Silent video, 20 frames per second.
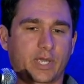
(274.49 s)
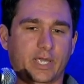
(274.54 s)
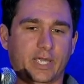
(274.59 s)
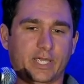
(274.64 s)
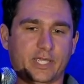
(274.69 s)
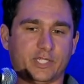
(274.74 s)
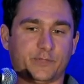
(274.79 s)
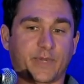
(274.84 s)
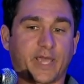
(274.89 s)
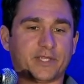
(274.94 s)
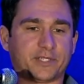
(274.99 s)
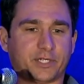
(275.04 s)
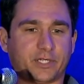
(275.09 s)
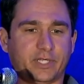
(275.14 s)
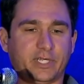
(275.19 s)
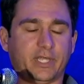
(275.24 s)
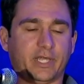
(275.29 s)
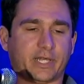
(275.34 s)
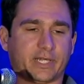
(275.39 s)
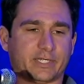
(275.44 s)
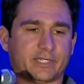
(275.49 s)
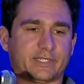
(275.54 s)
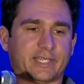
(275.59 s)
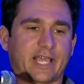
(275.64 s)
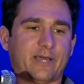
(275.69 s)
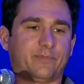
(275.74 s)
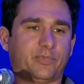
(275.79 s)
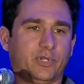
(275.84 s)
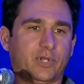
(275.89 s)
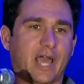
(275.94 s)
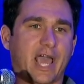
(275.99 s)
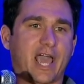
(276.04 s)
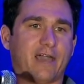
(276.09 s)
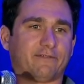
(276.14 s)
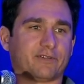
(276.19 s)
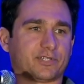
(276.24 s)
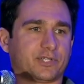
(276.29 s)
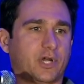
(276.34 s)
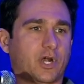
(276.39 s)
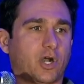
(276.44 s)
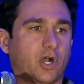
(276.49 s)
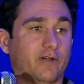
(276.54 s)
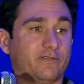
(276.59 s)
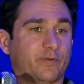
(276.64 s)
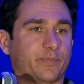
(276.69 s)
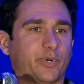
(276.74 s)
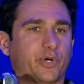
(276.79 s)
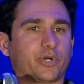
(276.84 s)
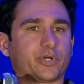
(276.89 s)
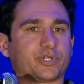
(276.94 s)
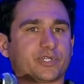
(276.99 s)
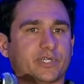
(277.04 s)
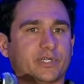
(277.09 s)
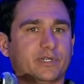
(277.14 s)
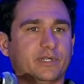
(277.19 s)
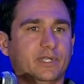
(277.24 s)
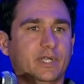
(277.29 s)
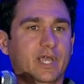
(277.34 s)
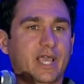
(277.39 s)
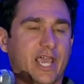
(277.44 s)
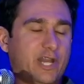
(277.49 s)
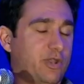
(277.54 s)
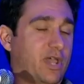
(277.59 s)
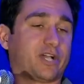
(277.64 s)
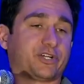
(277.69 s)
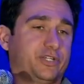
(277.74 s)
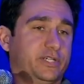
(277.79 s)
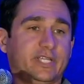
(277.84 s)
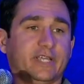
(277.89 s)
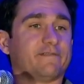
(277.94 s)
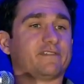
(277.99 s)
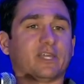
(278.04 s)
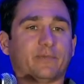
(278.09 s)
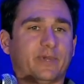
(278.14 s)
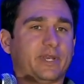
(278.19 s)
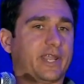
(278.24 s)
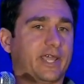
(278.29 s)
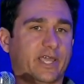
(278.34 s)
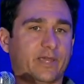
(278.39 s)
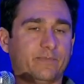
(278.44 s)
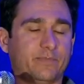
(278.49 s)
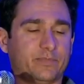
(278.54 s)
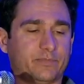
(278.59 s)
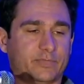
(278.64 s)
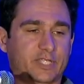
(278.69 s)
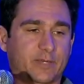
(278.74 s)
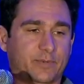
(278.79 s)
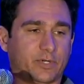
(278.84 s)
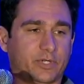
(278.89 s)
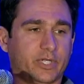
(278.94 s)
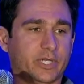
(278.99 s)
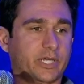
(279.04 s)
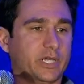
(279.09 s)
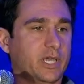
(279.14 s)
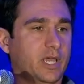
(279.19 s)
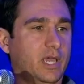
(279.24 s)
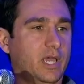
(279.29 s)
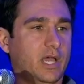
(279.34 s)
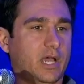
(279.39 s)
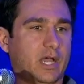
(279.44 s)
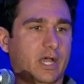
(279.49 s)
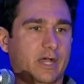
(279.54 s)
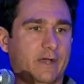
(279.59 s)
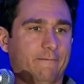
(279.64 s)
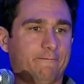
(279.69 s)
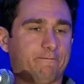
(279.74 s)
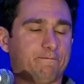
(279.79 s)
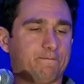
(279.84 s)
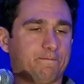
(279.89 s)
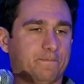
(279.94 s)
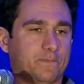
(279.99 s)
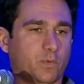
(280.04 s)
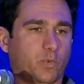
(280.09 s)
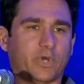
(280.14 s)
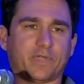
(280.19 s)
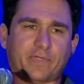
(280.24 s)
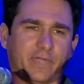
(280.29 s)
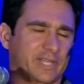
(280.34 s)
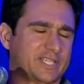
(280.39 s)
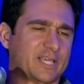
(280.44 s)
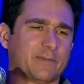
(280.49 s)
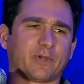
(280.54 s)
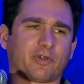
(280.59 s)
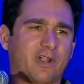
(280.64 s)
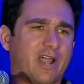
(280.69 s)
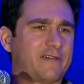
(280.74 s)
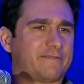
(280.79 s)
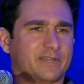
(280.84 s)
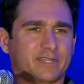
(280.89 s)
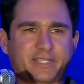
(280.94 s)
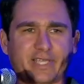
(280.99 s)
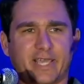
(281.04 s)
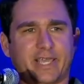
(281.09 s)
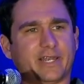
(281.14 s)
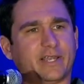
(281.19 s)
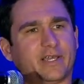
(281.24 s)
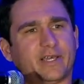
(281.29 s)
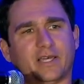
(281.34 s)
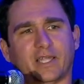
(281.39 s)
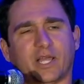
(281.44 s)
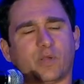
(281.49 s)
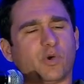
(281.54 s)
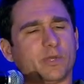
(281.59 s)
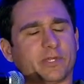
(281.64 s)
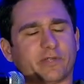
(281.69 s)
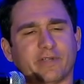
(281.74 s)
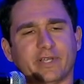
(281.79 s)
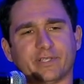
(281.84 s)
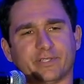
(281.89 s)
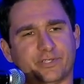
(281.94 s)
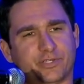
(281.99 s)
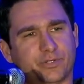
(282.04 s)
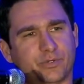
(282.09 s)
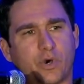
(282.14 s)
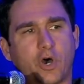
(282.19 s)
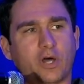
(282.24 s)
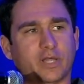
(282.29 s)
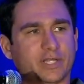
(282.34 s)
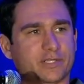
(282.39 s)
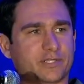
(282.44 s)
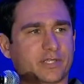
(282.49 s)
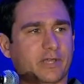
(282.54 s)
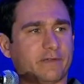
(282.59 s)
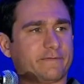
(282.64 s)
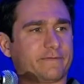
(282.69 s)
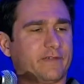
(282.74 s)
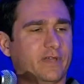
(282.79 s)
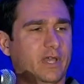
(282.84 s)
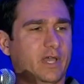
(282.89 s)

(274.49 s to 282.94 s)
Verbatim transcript: is basically like a sample avatar of a person, and you actually give them a name typically um, with like demographic data, like what they're into, all that stuff.